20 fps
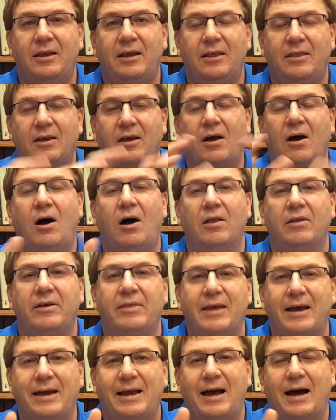the calling
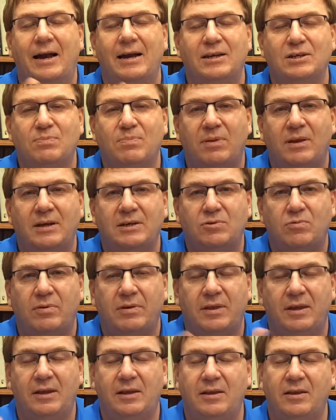that God has placed
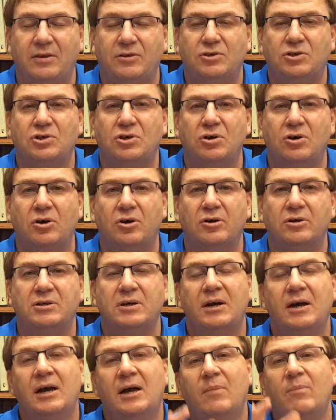within the church.
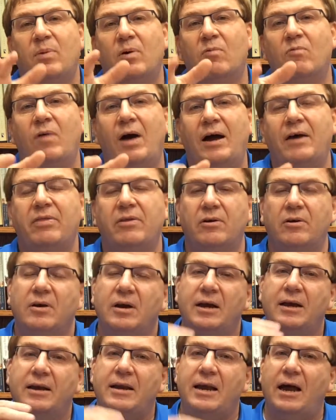But rather,
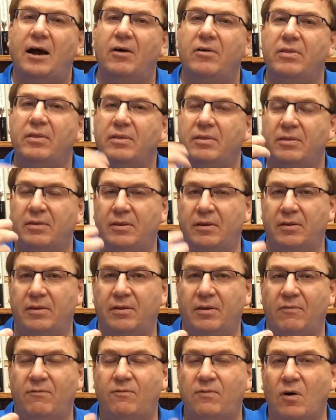now
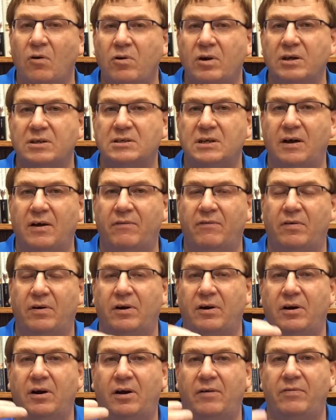the focus of
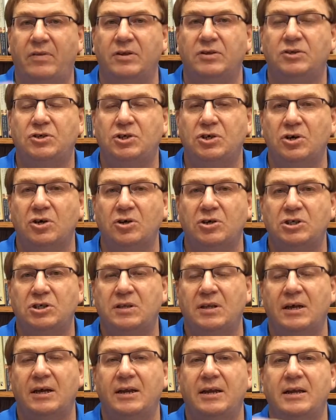the church
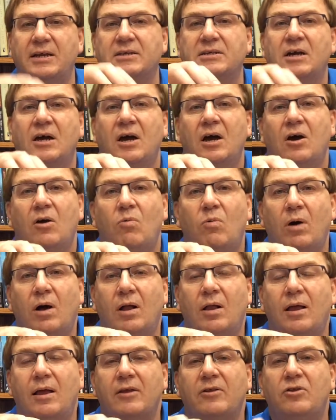then is,
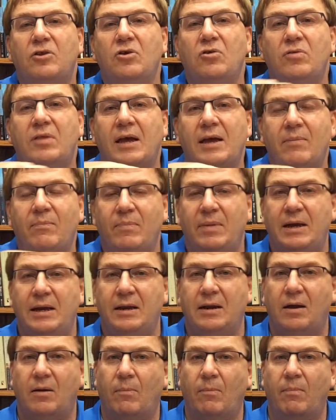well, do they
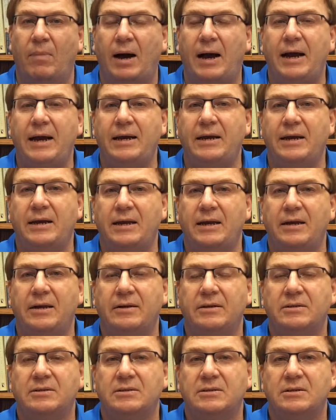meet my
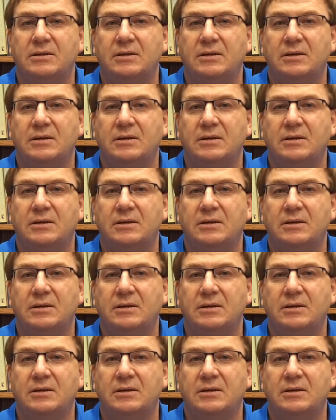needs?